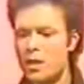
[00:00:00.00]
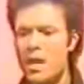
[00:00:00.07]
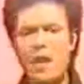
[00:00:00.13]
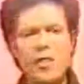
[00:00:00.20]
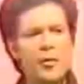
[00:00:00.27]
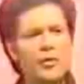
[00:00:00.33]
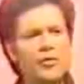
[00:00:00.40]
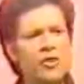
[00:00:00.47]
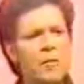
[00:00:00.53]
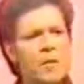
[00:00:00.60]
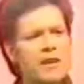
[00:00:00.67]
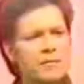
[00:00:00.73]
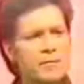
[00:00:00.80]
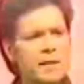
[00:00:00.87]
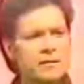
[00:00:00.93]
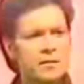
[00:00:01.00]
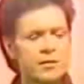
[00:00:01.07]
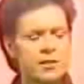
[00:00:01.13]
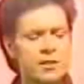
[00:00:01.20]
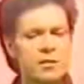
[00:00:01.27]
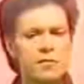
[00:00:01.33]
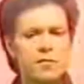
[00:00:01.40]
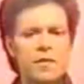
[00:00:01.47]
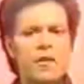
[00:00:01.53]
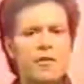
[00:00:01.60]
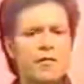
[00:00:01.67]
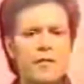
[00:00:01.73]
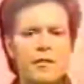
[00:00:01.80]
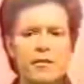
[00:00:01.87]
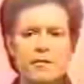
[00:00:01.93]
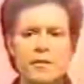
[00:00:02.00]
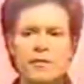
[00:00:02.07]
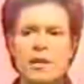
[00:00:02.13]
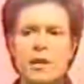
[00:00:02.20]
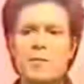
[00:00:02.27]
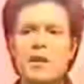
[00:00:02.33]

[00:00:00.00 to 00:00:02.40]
Yeah, there are some aspects of it that are very, very vivid.